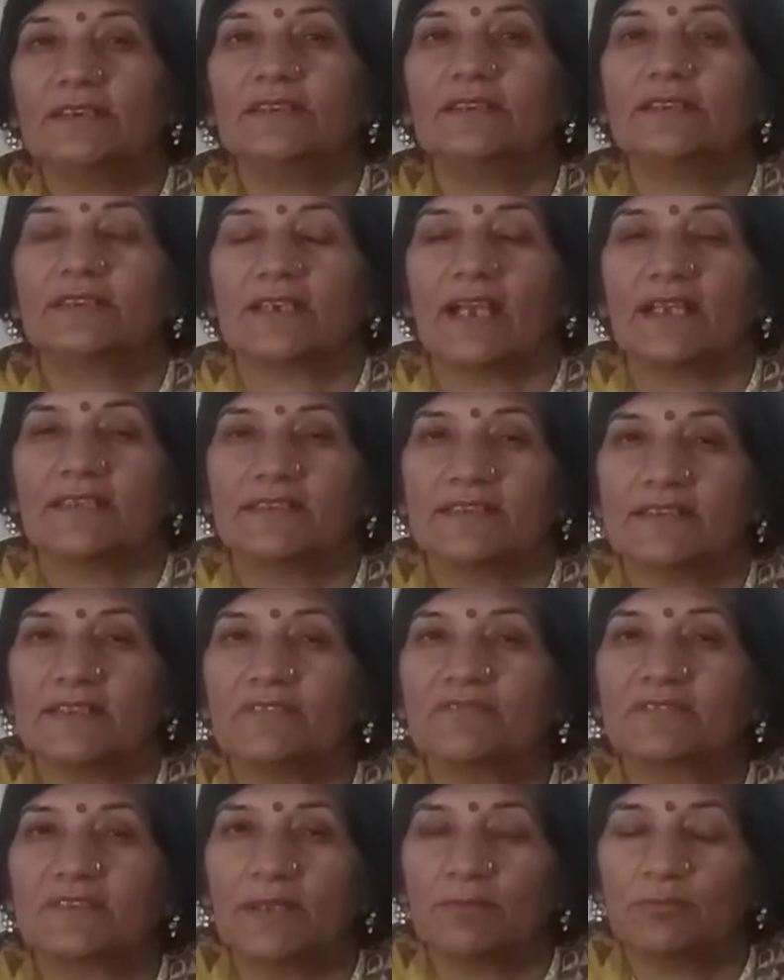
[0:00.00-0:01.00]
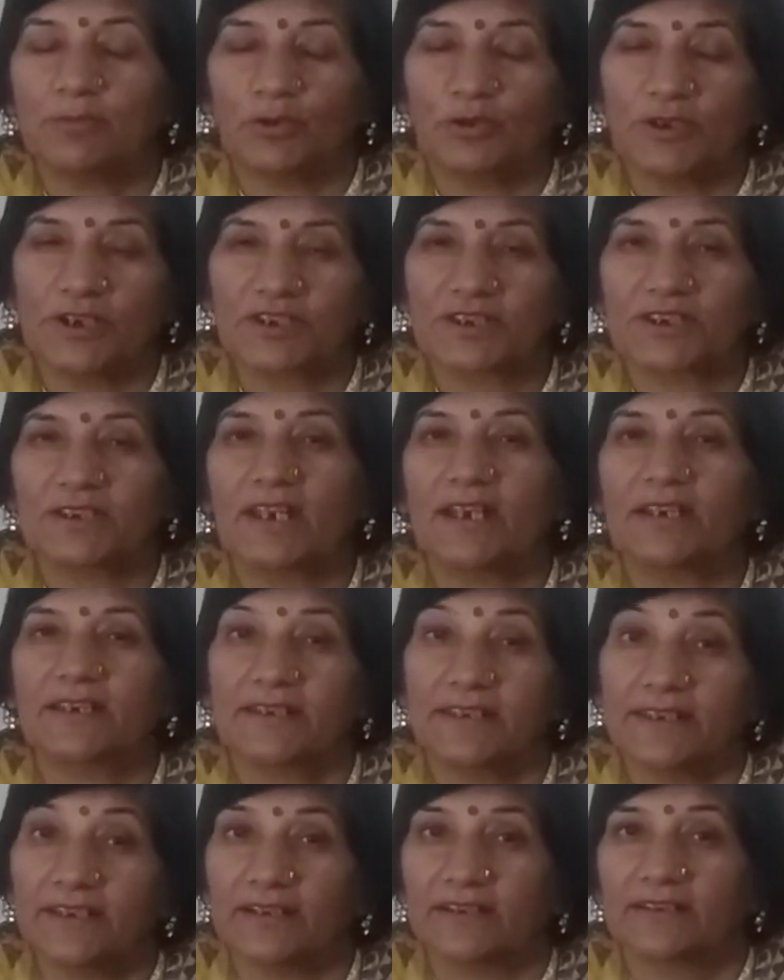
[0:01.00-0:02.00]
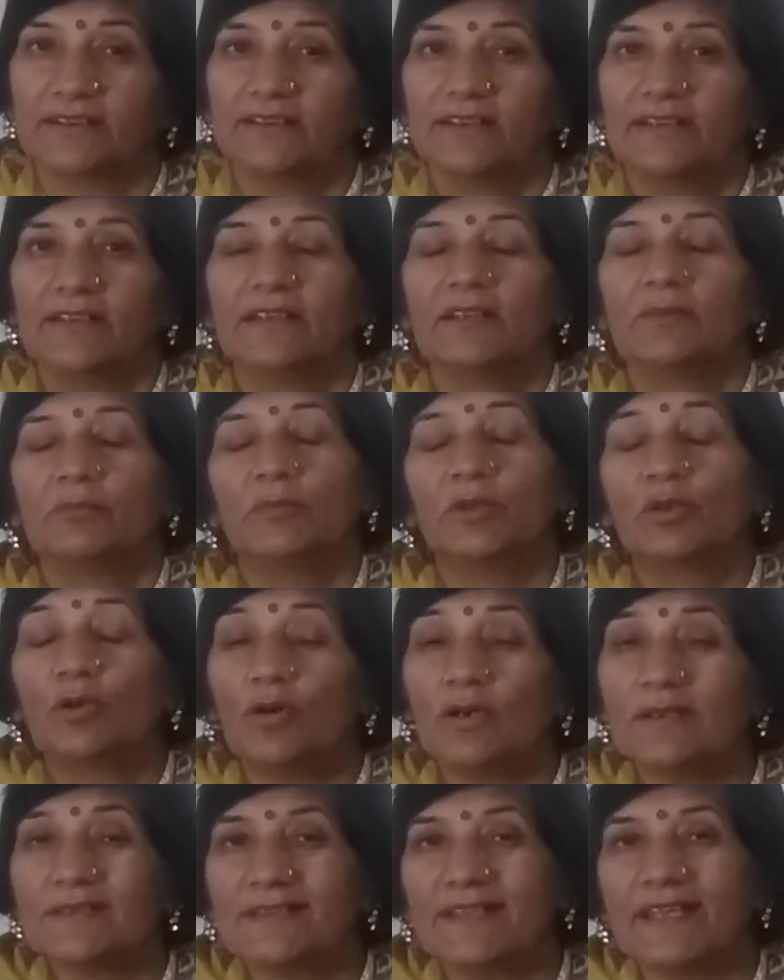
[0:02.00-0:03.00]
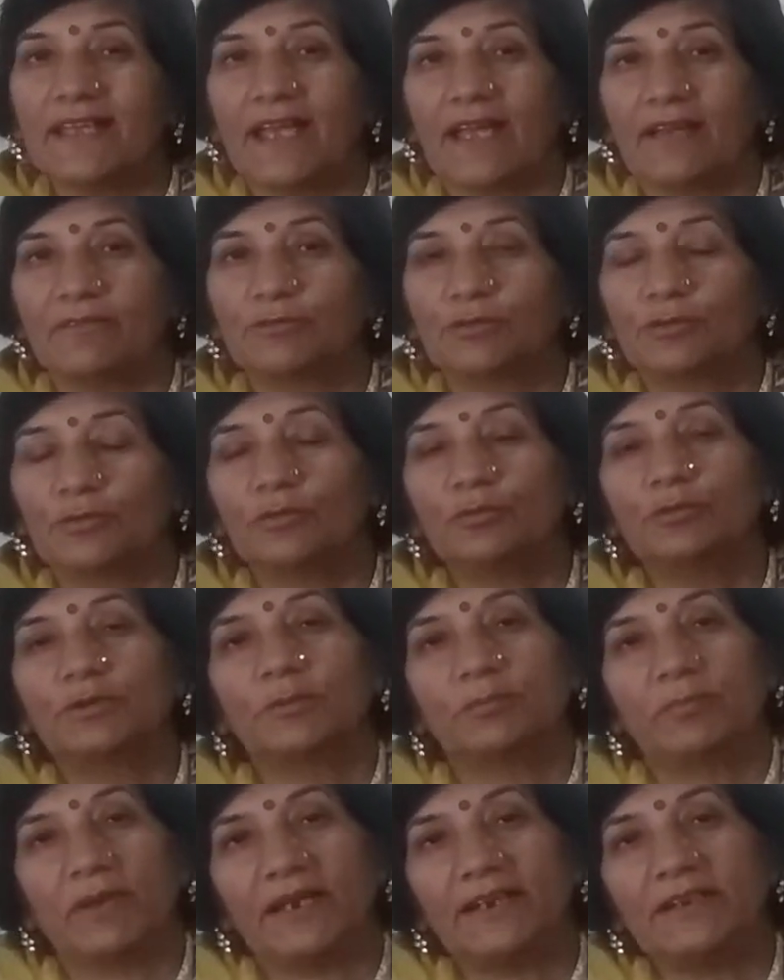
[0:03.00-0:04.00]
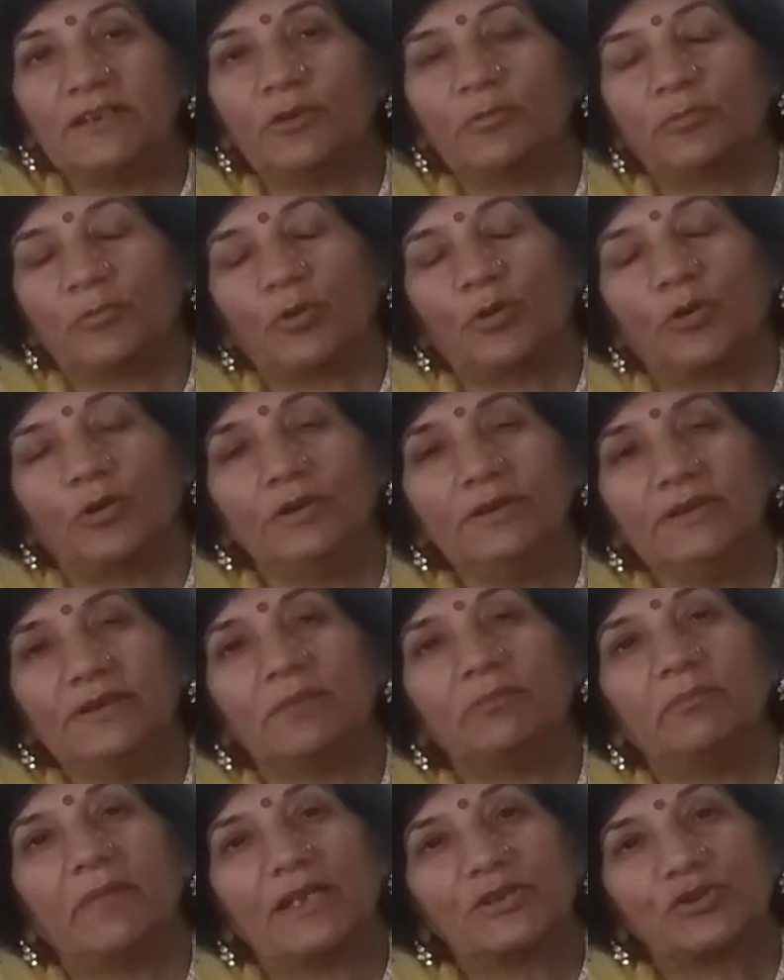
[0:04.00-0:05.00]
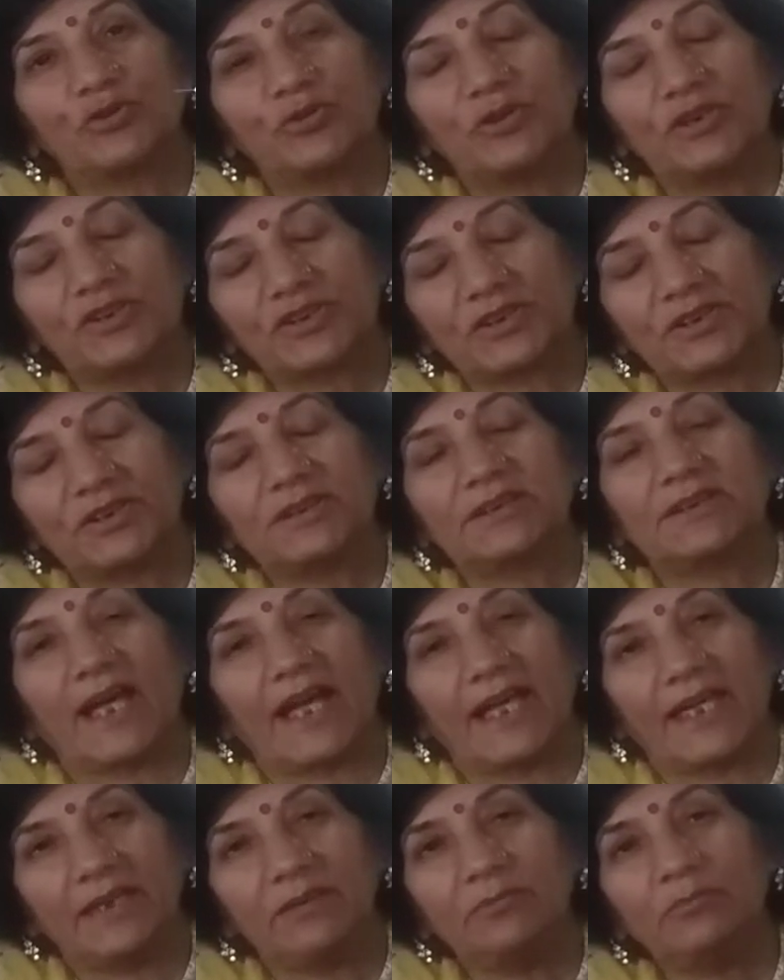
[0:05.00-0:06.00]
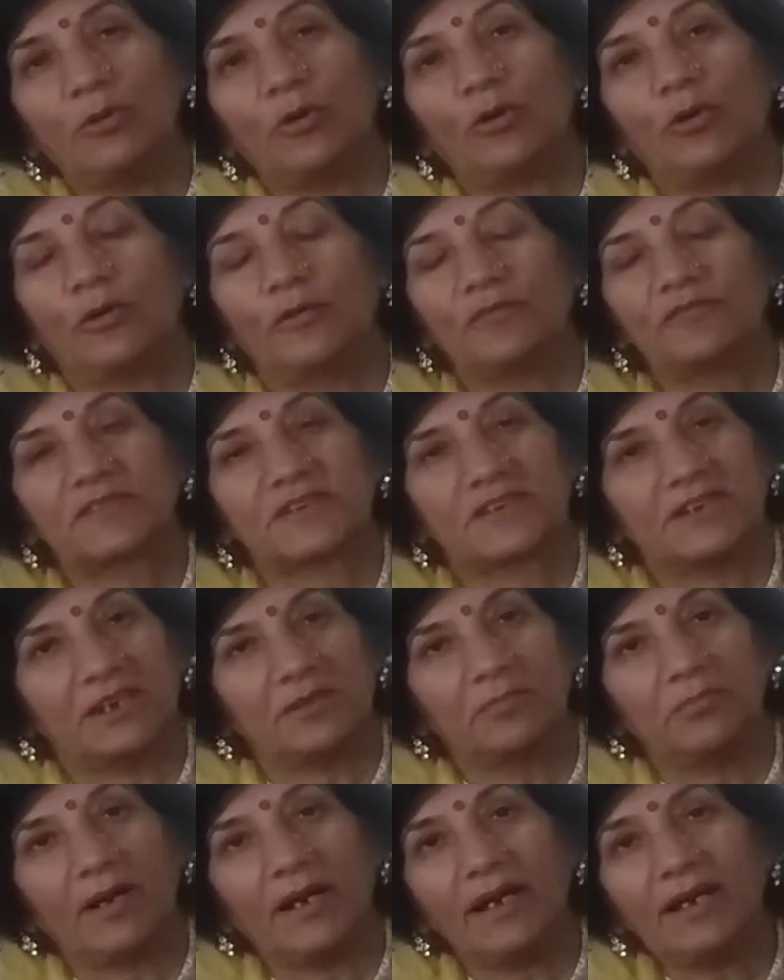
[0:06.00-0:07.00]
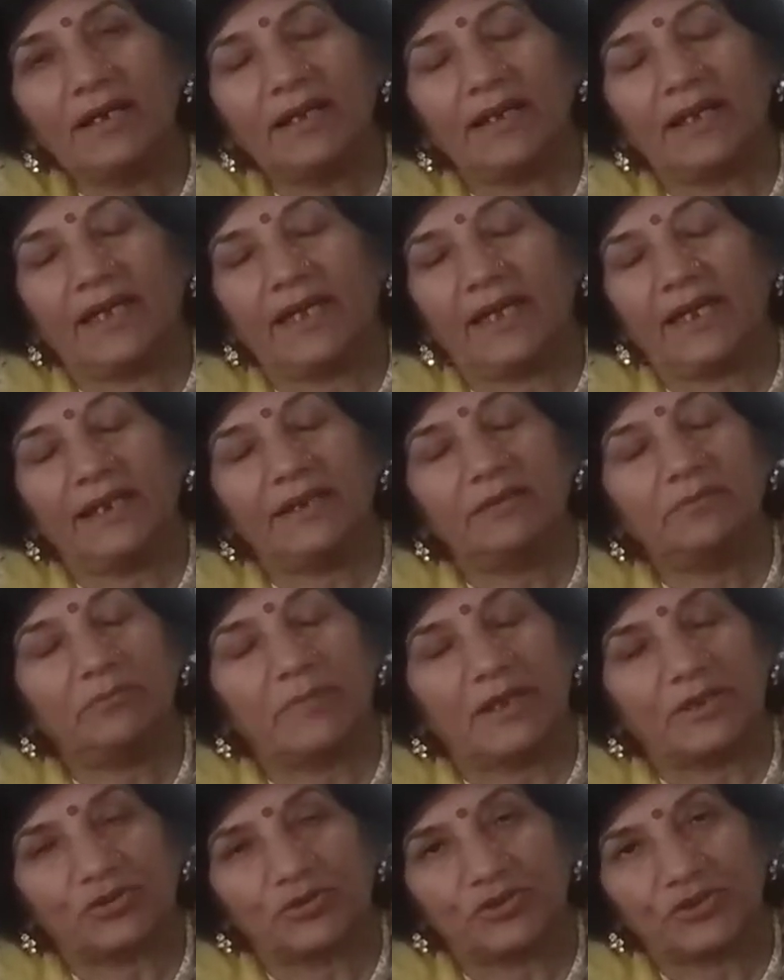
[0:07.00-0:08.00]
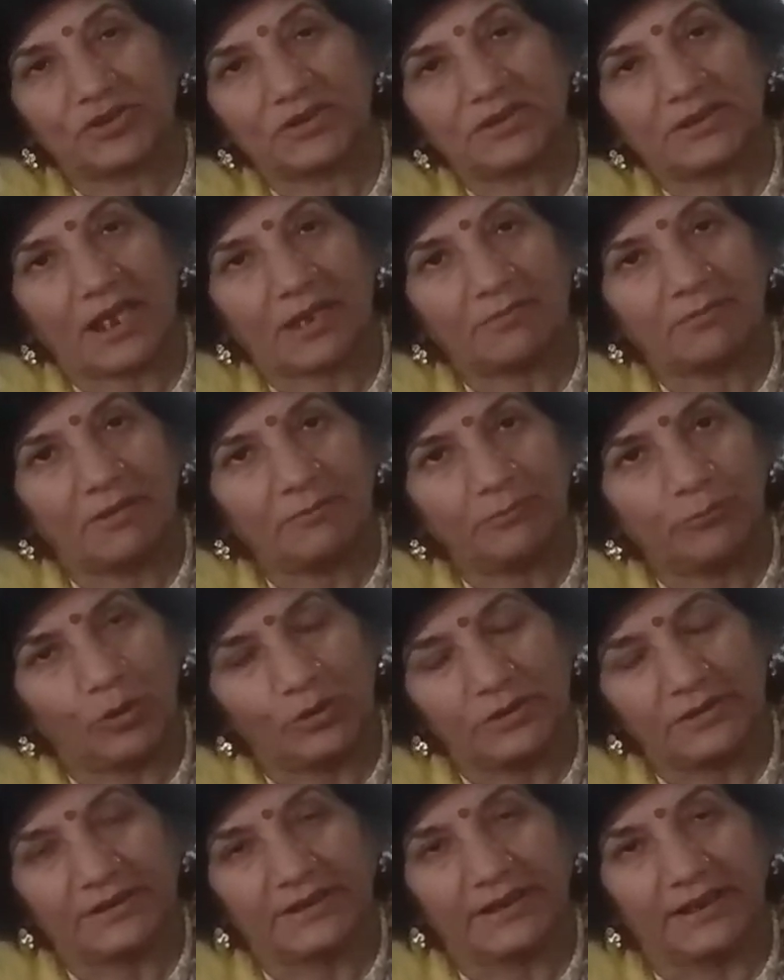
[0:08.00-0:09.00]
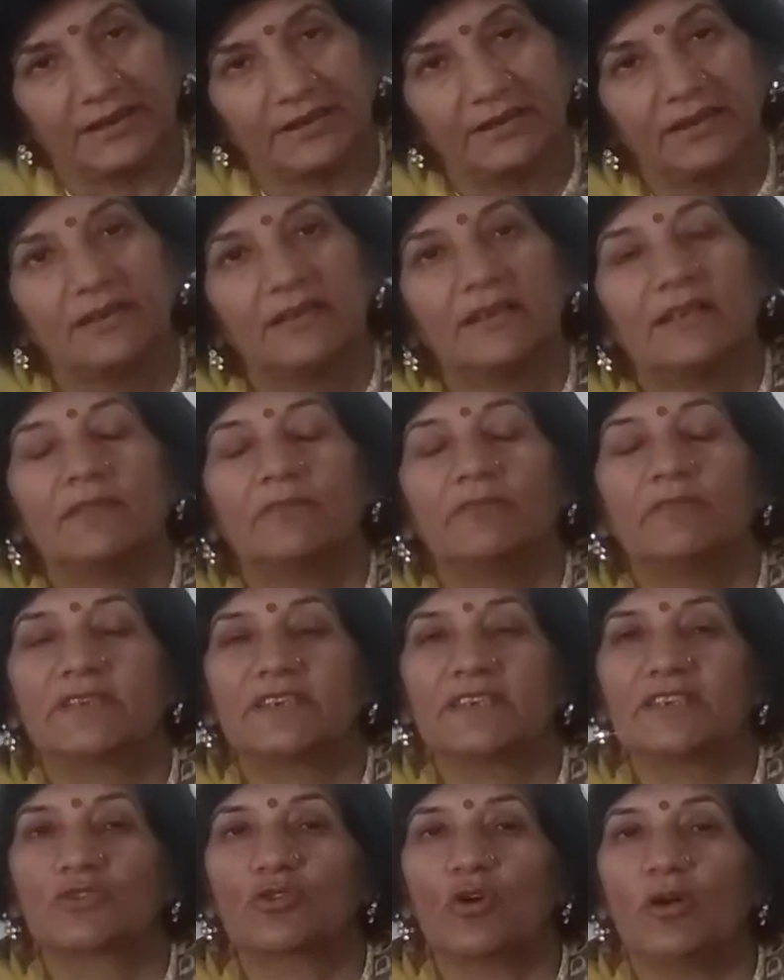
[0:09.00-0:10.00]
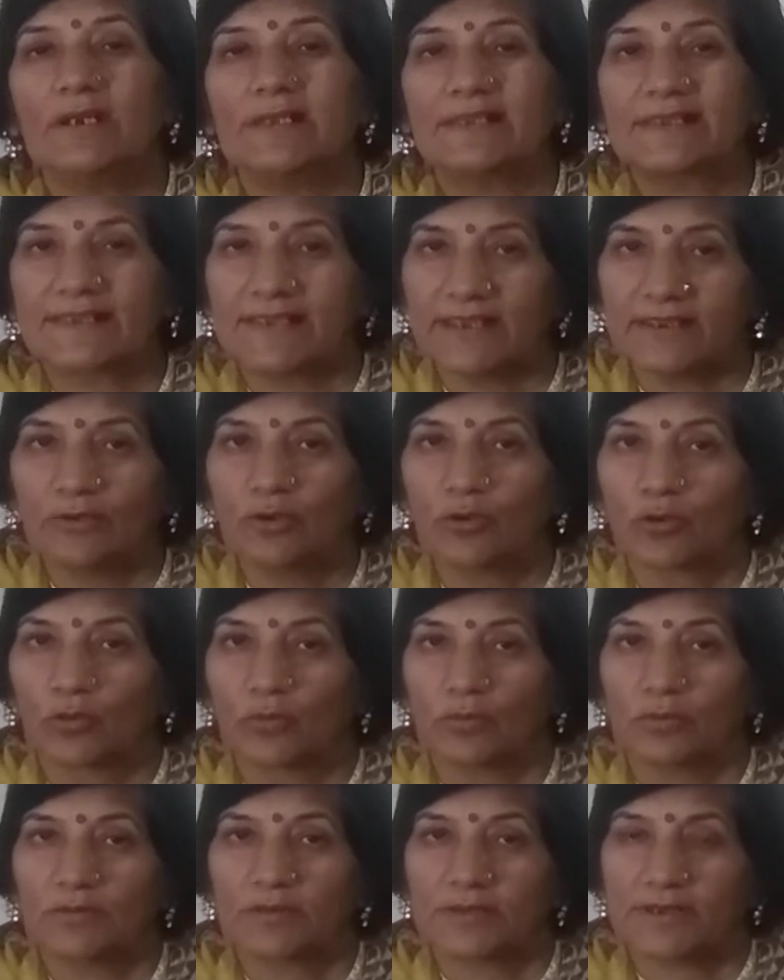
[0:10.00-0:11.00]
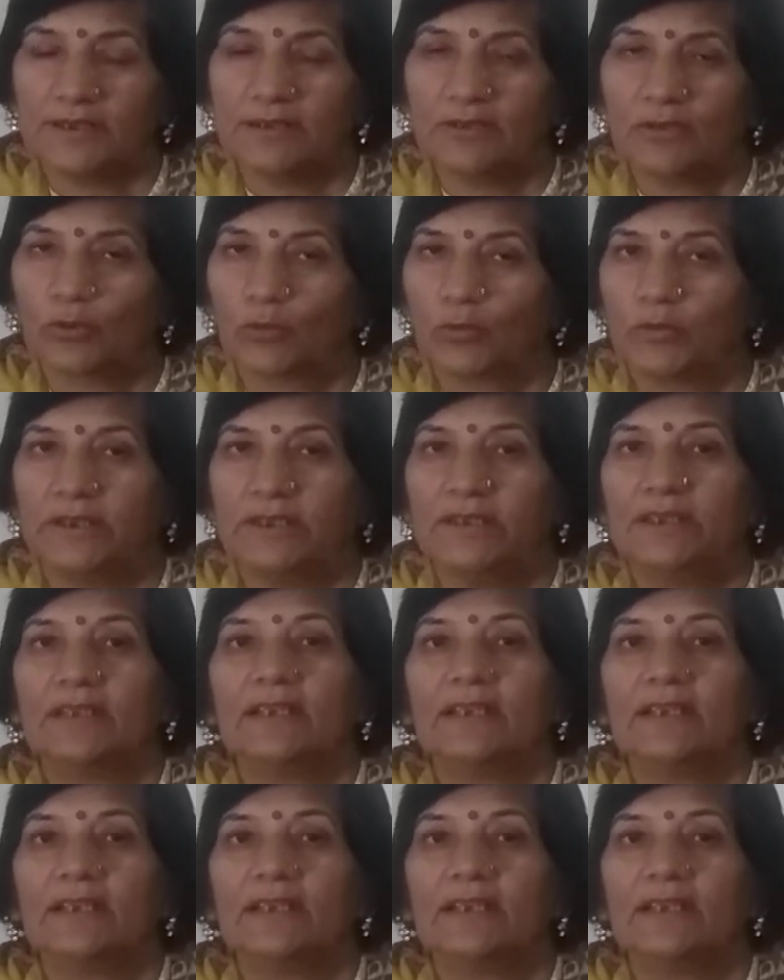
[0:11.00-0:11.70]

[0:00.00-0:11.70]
chances of self-pollination are rare because they have to depend upon the maturation time of stigma and maturation time of pollen grain, which is called synchrony.